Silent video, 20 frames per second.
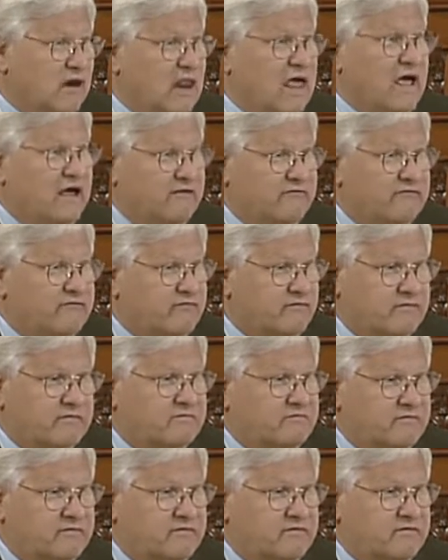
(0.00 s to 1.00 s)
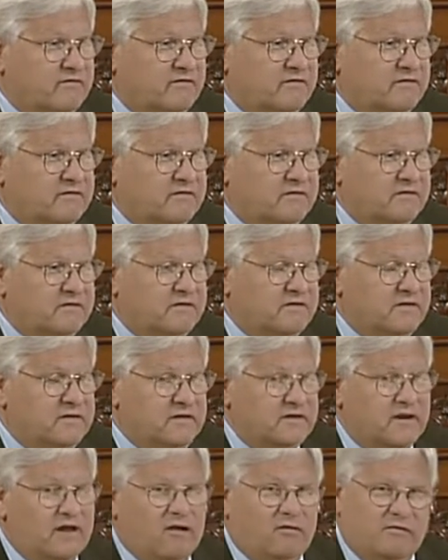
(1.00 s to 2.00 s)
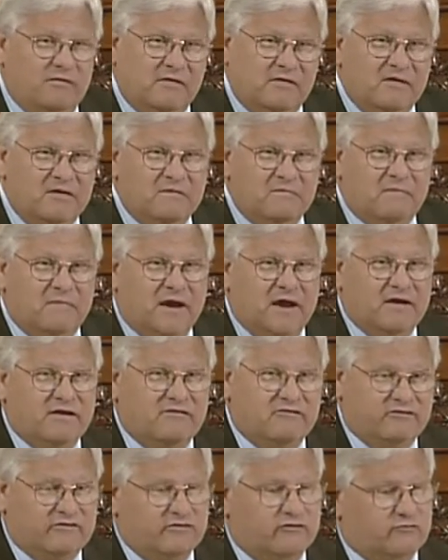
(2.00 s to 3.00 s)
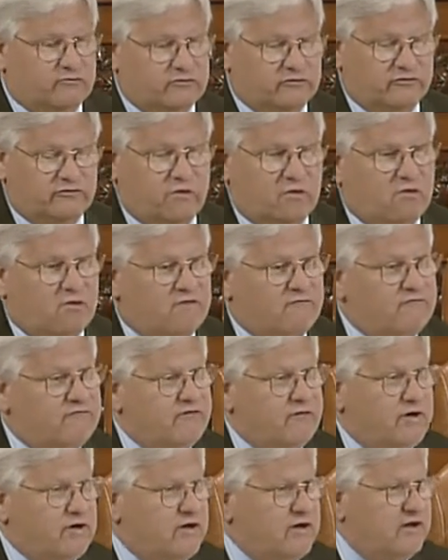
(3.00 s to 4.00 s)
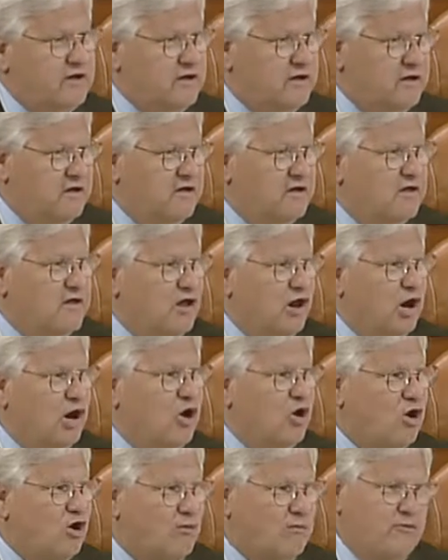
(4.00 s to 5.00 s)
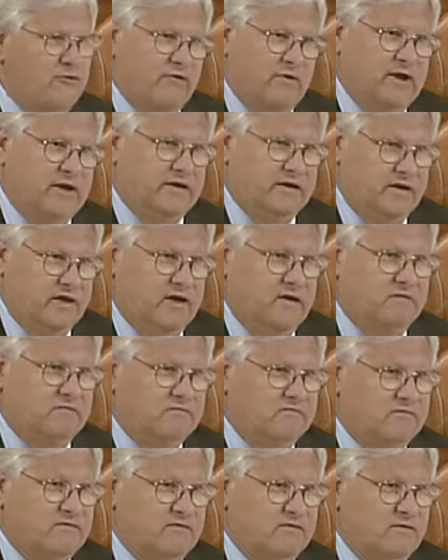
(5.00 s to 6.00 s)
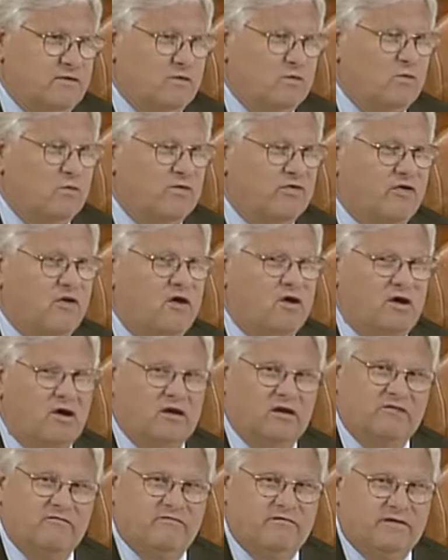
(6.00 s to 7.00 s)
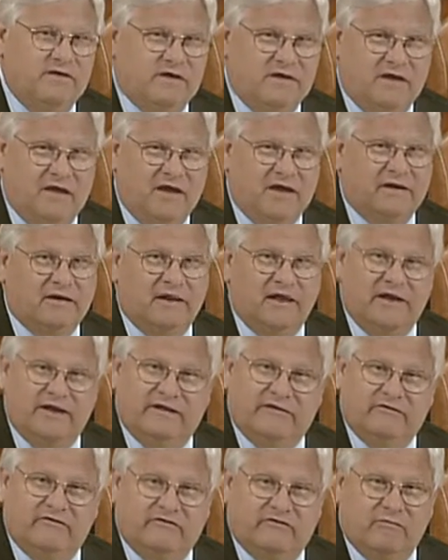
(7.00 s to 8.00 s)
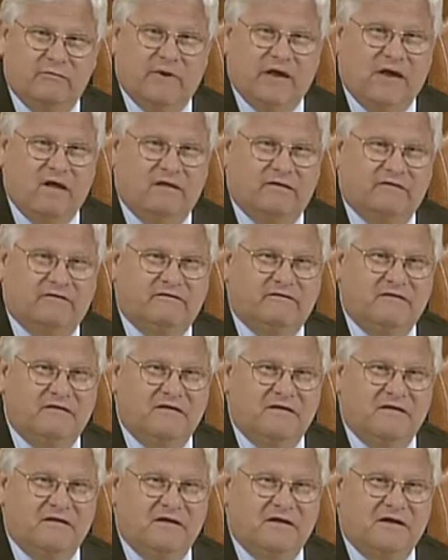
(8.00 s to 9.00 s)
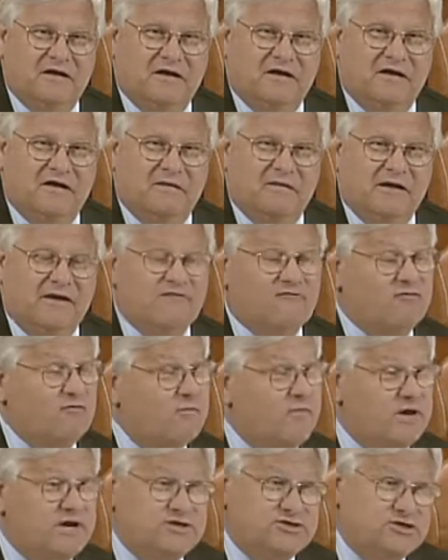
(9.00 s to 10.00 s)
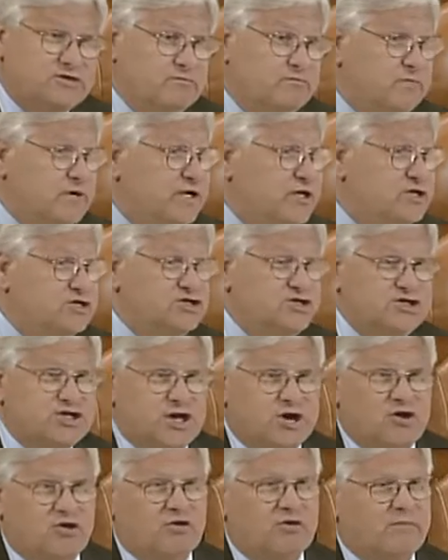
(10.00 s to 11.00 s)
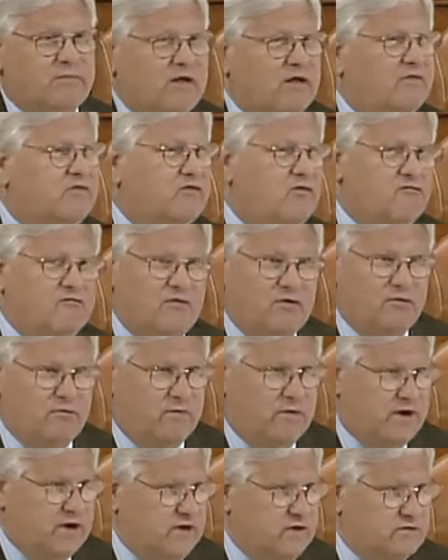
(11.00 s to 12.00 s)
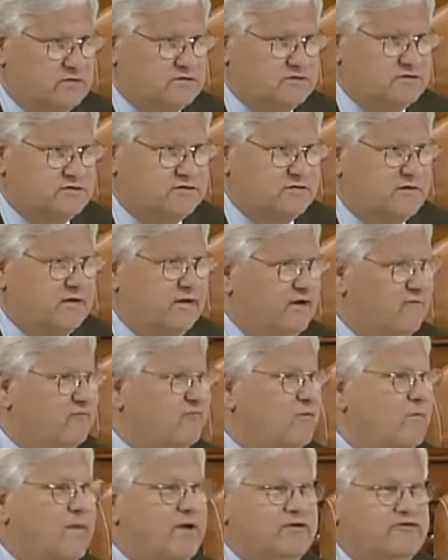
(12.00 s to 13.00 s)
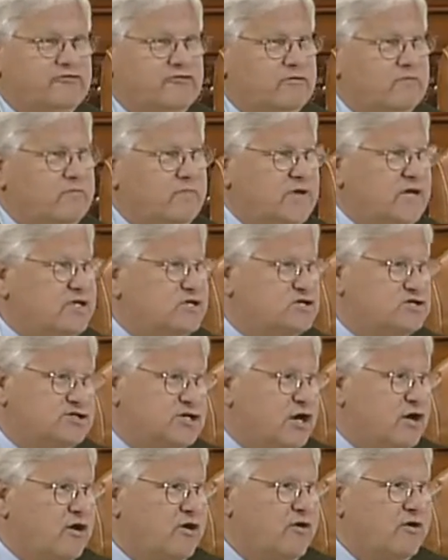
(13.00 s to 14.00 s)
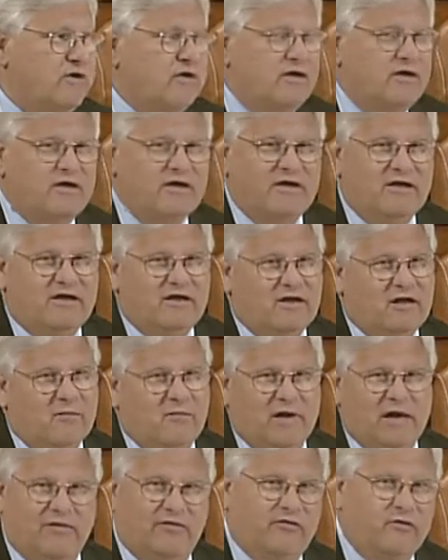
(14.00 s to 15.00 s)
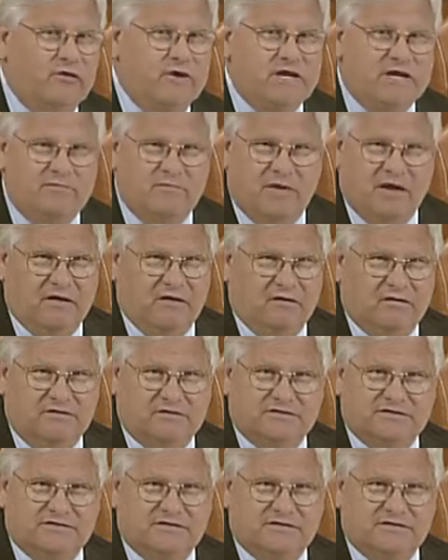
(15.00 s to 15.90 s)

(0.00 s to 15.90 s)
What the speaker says: life. Now, my constituents are very alarmed right now with all of the headlines about information being shared about their phone records, information being shared about their emails.